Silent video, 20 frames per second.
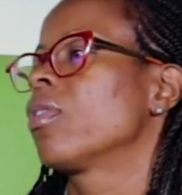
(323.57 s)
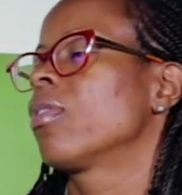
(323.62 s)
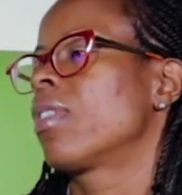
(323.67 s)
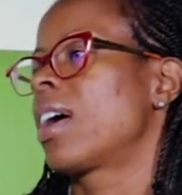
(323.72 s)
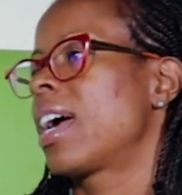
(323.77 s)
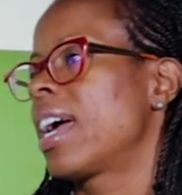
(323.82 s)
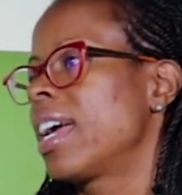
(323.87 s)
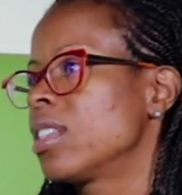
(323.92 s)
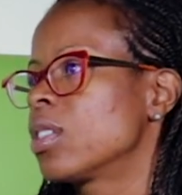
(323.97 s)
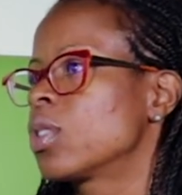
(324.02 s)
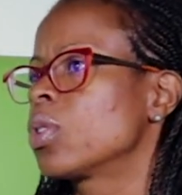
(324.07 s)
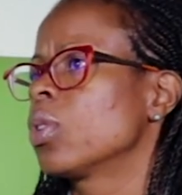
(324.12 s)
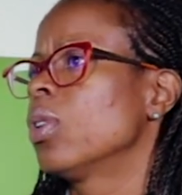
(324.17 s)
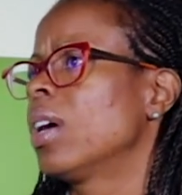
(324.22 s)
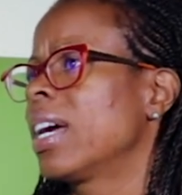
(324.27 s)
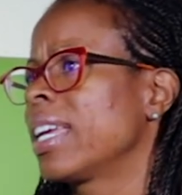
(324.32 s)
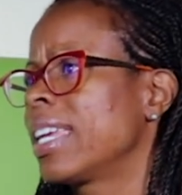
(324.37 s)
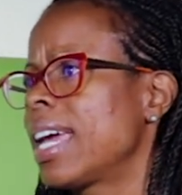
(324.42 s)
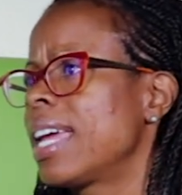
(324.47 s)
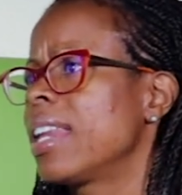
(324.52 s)
Right. So
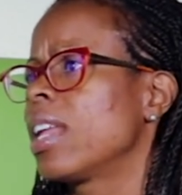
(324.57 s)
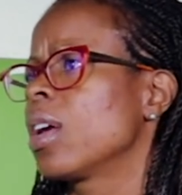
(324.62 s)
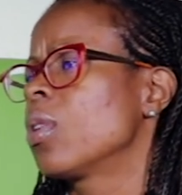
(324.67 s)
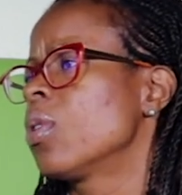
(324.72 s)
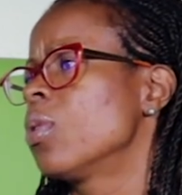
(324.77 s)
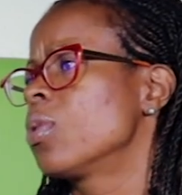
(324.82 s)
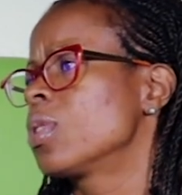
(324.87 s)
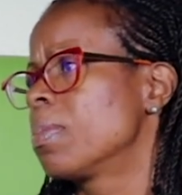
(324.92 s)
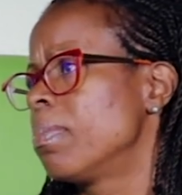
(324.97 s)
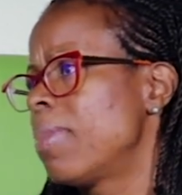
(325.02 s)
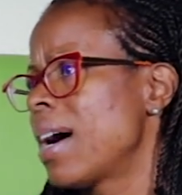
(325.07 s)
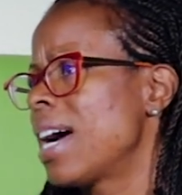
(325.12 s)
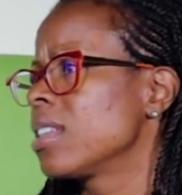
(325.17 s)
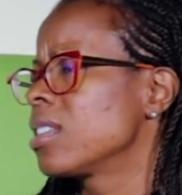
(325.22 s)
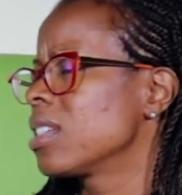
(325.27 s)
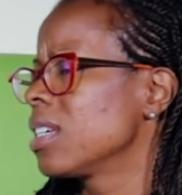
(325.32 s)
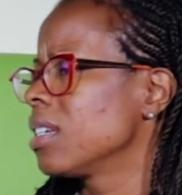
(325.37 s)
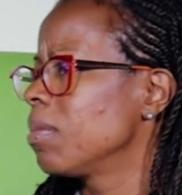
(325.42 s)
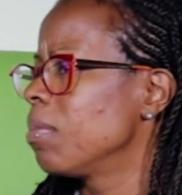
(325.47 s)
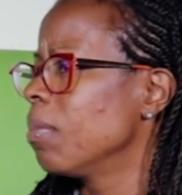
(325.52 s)
again, it goes
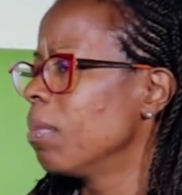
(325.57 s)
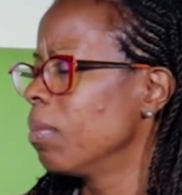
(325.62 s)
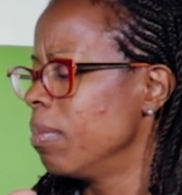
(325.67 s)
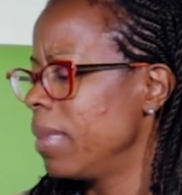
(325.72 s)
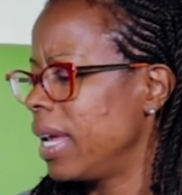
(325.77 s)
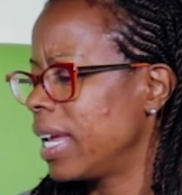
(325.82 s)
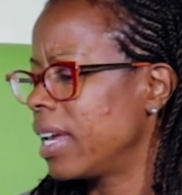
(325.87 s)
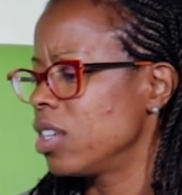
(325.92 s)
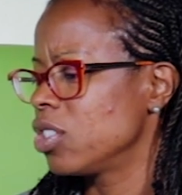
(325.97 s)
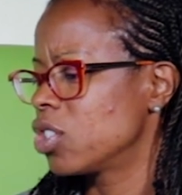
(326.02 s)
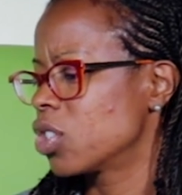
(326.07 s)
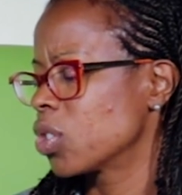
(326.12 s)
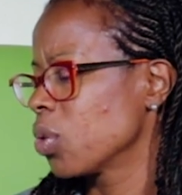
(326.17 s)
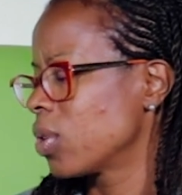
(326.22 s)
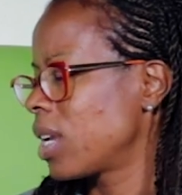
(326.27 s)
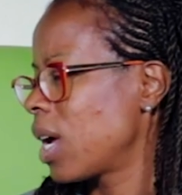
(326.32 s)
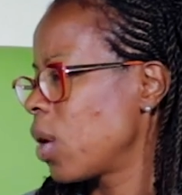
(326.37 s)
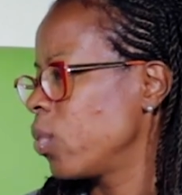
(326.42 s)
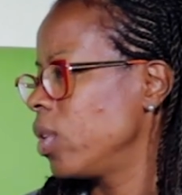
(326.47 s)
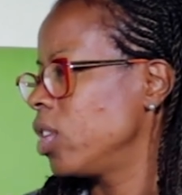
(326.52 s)
back to making
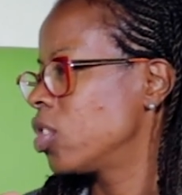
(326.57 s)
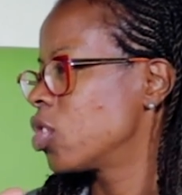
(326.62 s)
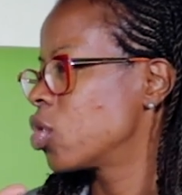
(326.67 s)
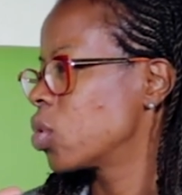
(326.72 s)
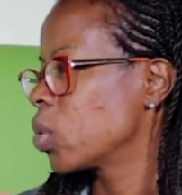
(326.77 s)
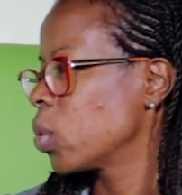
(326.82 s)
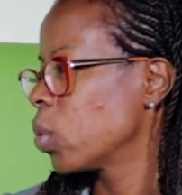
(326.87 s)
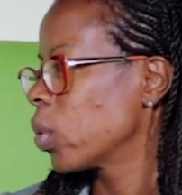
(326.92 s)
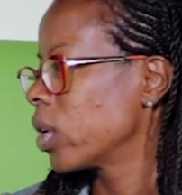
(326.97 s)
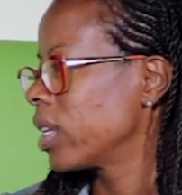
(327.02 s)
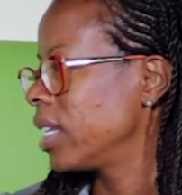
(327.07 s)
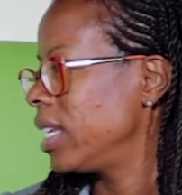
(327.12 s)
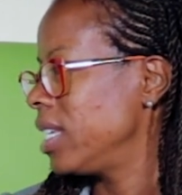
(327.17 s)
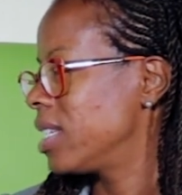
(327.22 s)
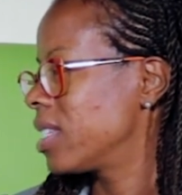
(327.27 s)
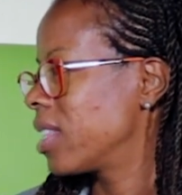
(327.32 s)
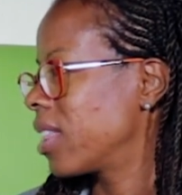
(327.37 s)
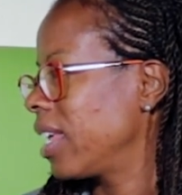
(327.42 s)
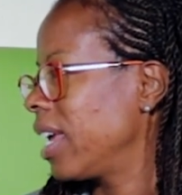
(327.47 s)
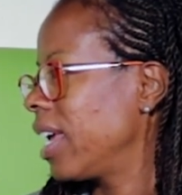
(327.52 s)
sure that we store
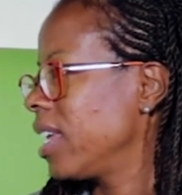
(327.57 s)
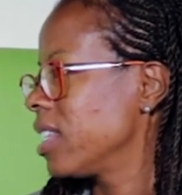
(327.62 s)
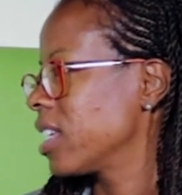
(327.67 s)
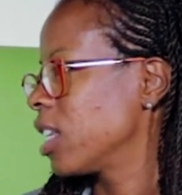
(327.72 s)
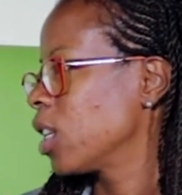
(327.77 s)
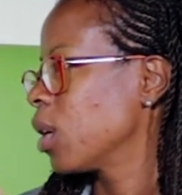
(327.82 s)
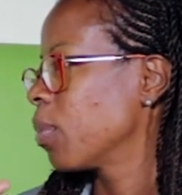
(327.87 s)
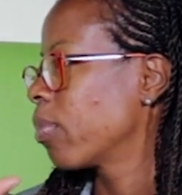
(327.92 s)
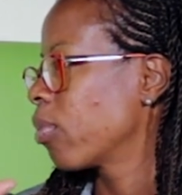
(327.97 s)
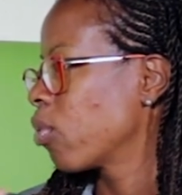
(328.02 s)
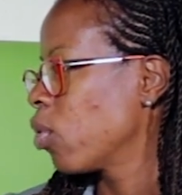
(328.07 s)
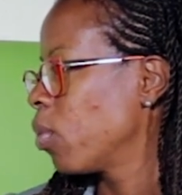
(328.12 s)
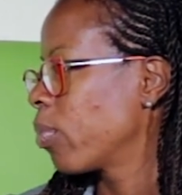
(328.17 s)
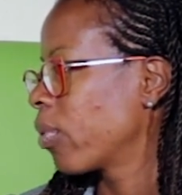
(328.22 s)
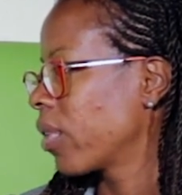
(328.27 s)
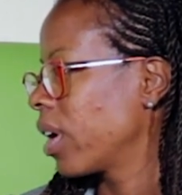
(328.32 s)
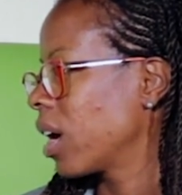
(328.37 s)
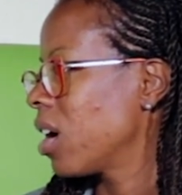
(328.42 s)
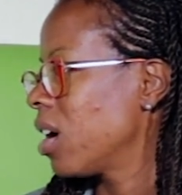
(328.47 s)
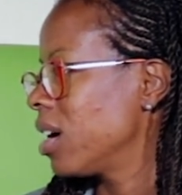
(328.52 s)
these things in
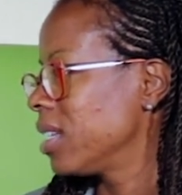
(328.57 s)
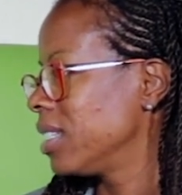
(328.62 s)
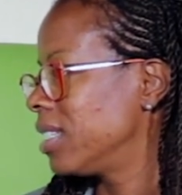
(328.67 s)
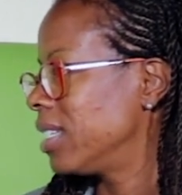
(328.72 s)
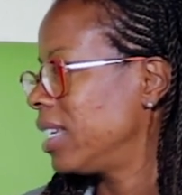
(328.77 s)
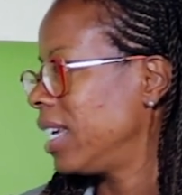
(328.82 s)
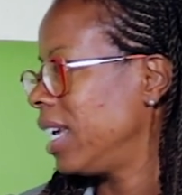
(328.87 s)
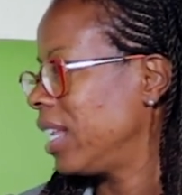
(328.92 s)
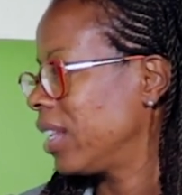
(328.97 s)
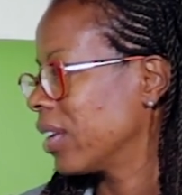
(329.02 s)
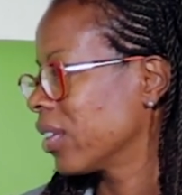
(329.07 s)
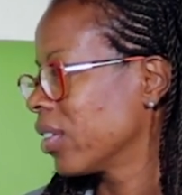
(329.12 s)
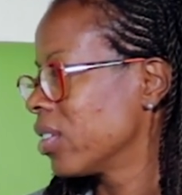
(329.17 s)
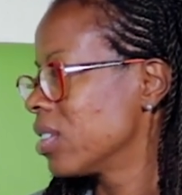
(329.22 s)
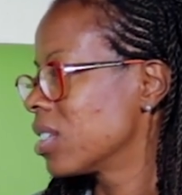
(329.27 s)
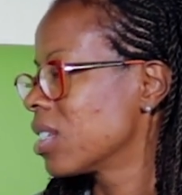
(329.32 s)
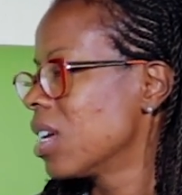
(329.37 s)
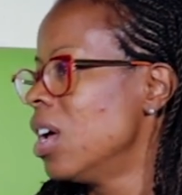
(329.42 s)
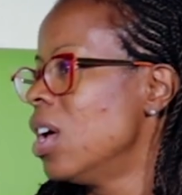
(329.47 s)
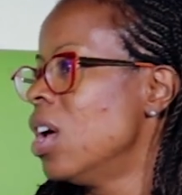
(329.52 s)
appropriate
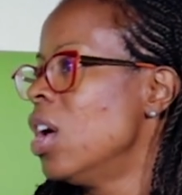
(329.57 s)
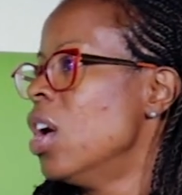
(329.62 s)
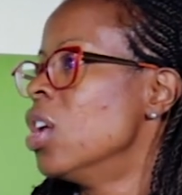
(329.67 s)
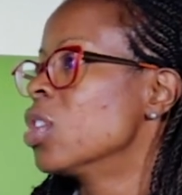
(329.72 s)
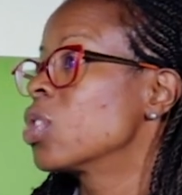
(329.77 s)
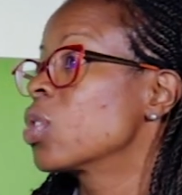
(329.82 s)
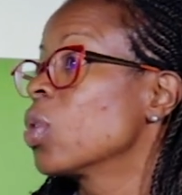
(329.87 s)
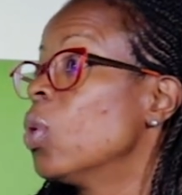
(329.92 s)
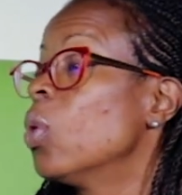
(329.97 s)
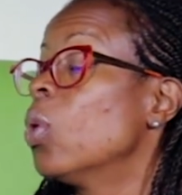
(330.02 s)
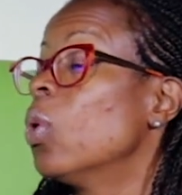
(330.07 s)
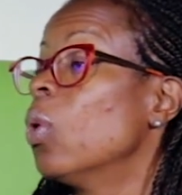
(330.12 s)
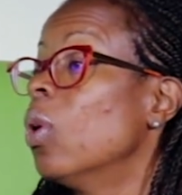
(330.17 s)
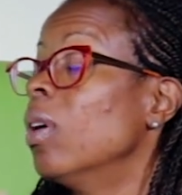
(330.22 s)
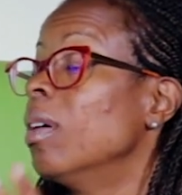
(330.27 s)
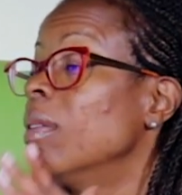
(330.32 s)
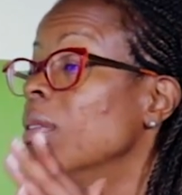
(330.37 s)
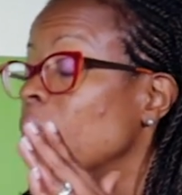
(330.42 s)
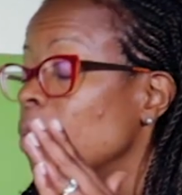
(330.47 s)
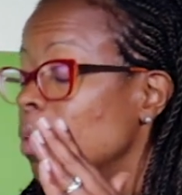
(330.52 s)
containers. So
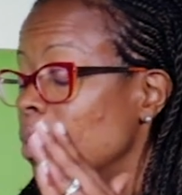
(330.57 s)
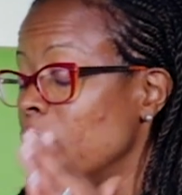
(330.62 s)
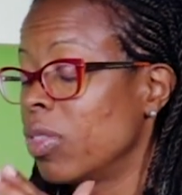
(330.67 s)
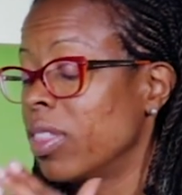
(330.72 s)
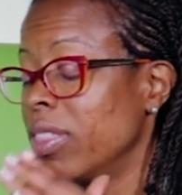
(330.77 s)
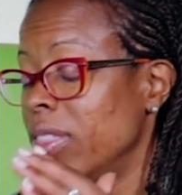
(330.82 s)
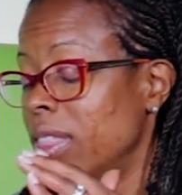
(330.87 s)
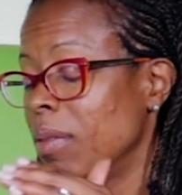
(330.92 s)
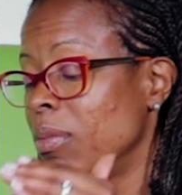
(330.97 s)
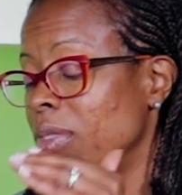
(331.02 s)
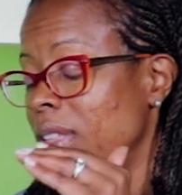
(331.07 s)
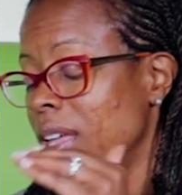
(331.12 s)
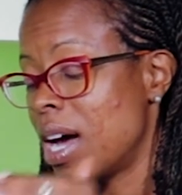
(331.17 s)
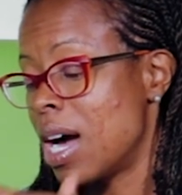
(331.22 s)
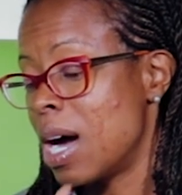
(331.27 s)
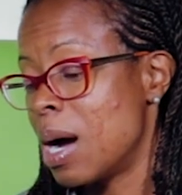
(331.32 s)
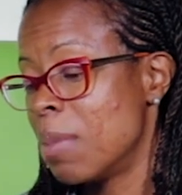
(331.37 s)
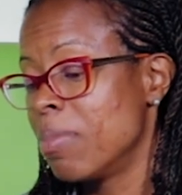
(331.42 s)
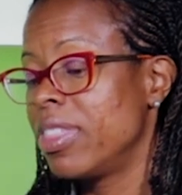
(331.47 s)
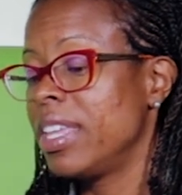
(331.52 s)

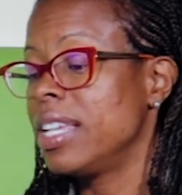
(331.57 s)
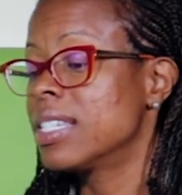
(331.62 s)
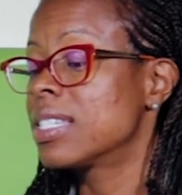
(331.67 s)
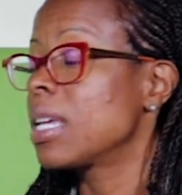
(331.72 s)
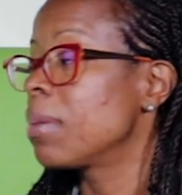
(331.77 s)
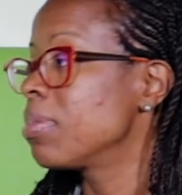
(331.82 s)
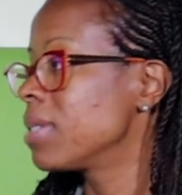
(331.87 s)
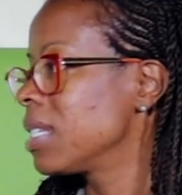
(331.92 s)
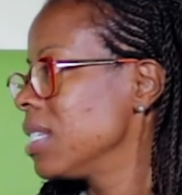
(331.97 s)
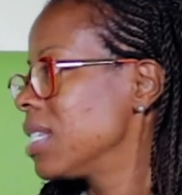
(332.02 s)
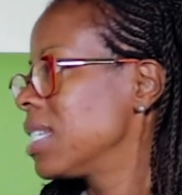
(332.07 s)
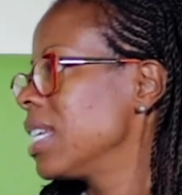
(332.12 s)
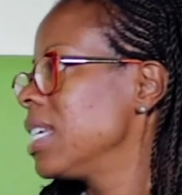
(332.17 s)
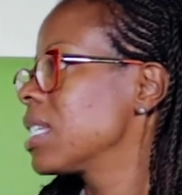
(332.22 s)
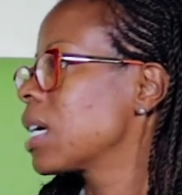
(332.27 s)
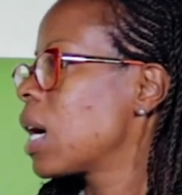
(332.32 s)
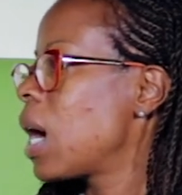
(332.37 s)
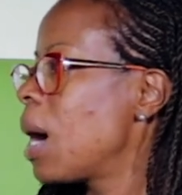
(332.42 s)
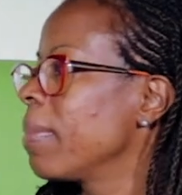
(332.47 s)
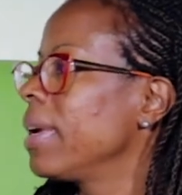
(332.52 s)
these
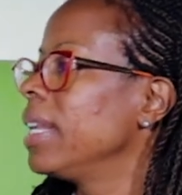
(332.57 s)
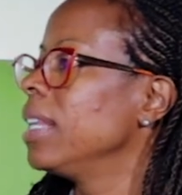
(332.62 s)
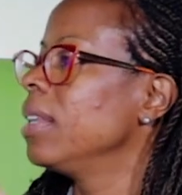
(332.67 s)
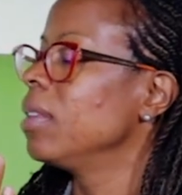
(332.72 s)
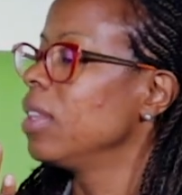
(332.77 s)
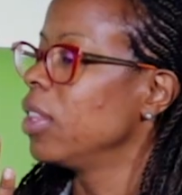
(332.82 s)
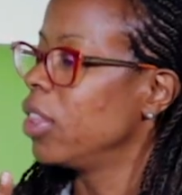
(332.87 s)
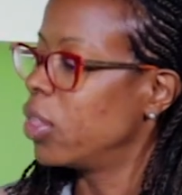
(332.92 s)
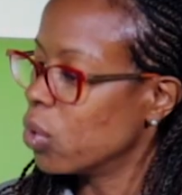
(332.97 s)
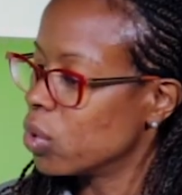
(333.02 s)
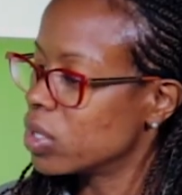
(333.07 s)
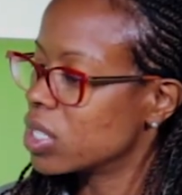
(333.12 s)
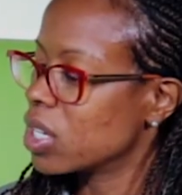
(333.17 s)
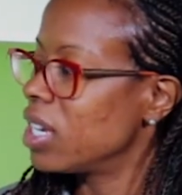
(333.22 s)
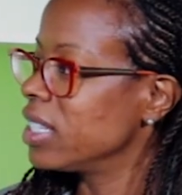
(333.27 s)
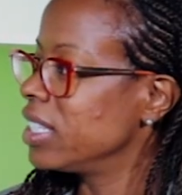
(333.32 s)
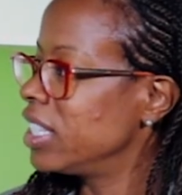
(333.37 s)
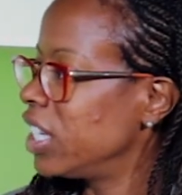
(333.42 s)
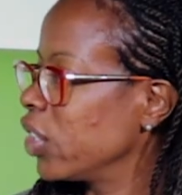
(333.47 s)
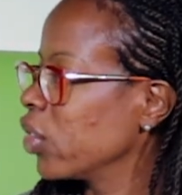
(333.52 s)
substances come in those
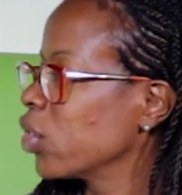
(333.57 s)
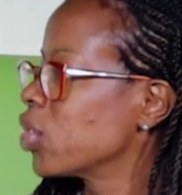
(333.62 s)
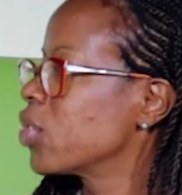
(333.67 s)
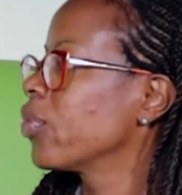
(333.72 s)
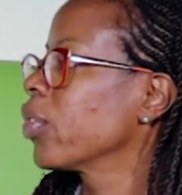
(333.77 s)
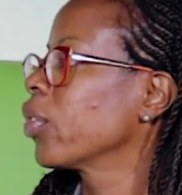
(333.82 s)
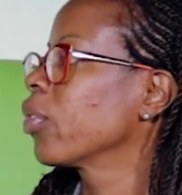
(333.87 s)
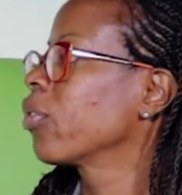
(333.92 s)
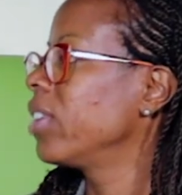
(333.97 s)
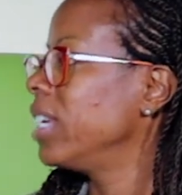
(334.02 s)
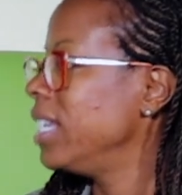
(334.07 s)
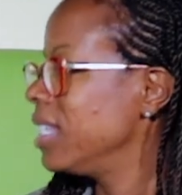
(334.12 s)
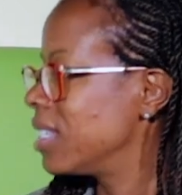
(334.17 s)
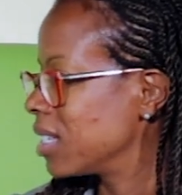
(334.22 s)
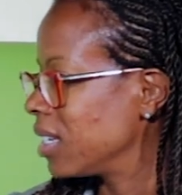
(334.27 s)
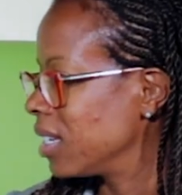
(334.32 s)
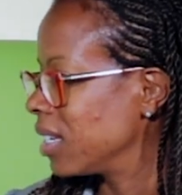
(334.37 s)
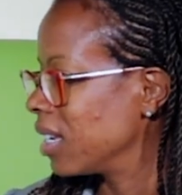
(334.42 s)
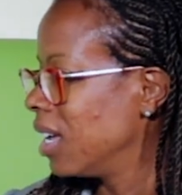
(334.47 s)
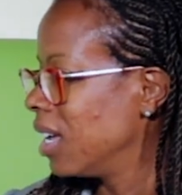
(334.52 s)
containers for a reason